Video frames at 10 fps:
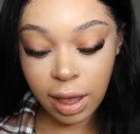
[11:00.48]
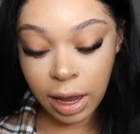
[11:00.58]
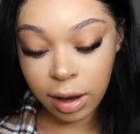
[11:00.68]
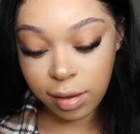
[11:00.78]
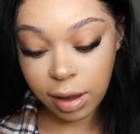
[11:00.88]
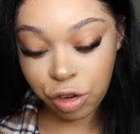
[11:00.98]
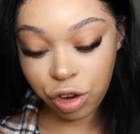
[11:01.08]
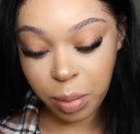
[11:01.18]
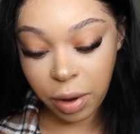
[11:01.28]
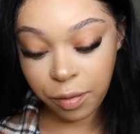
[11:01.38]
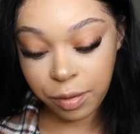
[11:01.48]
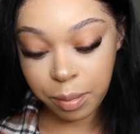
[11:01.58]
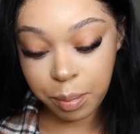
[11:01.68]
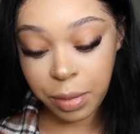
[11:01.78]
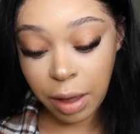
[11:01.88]
the Anastasia
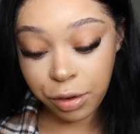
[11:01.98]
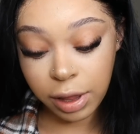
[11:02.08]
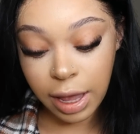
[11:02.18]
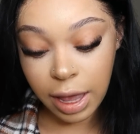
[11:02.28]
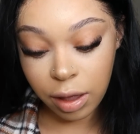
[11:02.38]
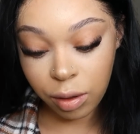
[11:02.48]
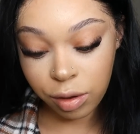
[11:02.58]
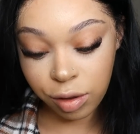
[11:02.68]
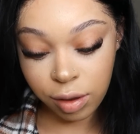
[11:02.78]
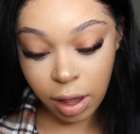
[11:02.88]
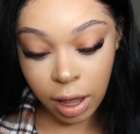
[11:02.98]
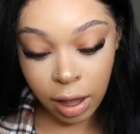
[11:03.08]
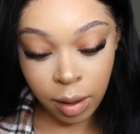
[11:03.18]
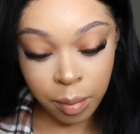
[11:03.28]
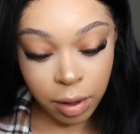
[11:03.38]
Beverly Hills
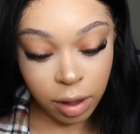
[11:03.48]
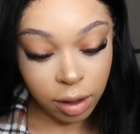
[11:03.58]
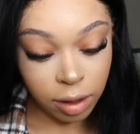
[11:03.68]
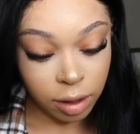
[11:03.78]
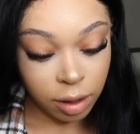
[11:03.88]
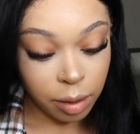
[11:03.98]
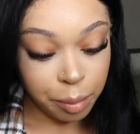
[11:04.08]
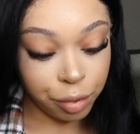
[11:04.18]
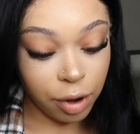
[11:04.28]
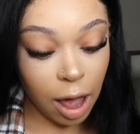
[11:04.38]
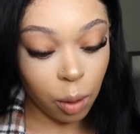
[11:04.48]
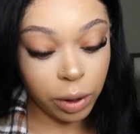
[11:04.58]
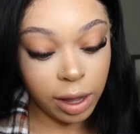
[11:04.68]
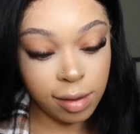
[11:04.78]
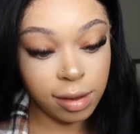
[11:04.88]
brow
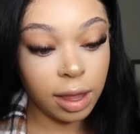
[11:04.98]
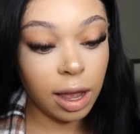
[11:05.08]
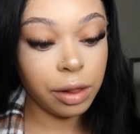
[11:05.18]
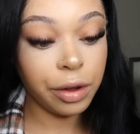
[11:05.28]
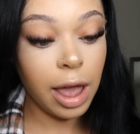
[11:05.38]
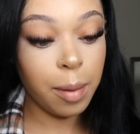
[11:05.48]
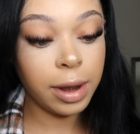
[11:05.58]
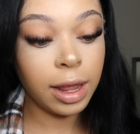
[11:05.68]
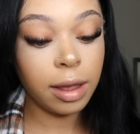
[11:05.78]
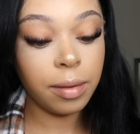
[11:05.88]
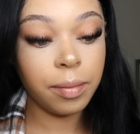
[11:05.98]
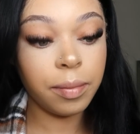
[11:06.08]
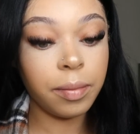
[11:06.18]
wiz in the color Ebony.